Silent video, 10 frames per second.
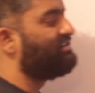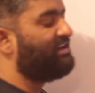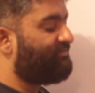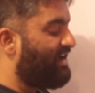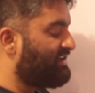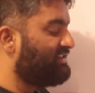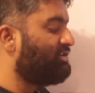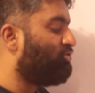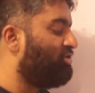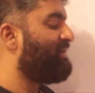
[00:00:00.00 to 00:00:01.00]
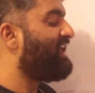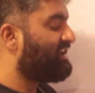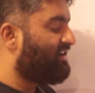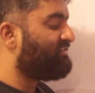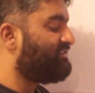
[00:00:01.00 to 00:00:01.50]
In fact, in the whole
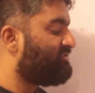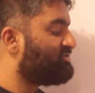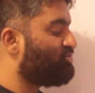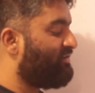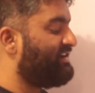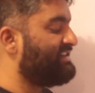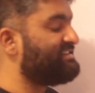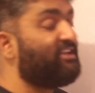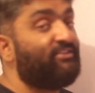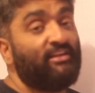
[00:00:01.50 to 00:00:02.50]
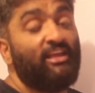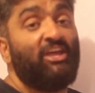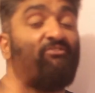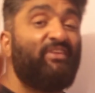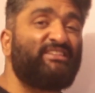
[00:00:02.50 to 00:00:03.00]
paragraph there was no evidence given,
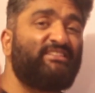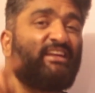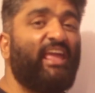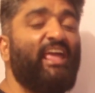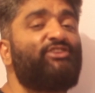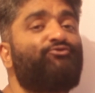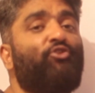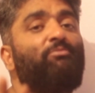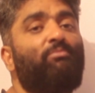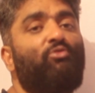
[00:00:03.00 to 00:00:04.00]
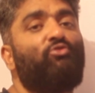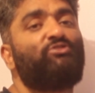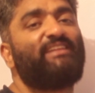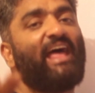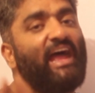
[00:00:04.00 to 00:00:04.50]
which is the case for
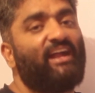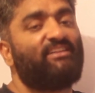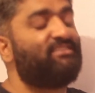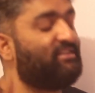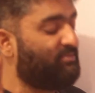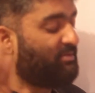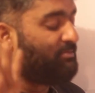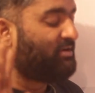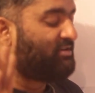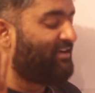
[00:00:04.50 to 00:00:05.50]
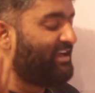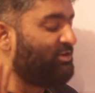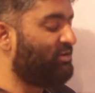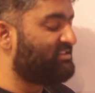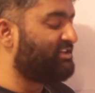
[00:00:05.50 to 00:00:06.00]
most ads, remember, while
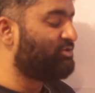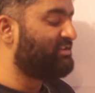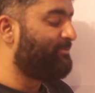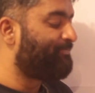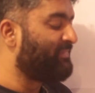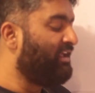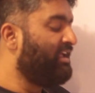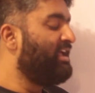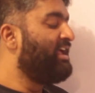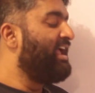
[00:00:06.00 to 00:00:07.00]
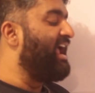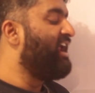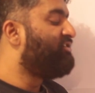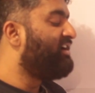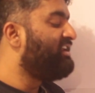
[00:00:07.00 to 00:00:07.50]
you listen to them.
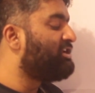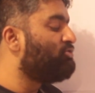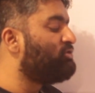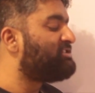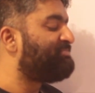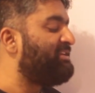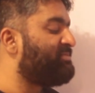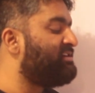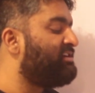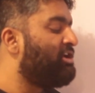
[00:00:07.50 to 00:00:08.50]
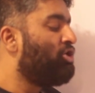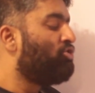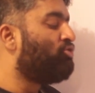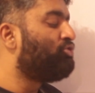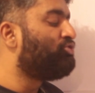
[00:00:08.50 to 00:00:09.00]
It ridicules people
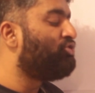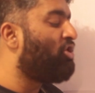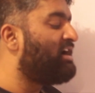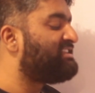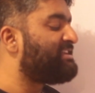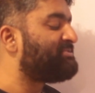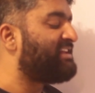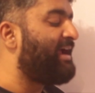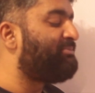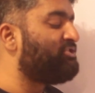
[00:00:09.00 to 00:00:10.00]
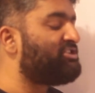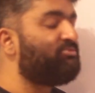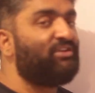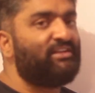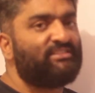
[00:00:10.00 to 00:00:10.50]
who do not subscribe to
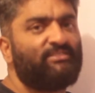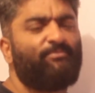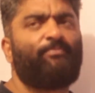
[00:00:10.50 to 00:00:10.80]
stimulus.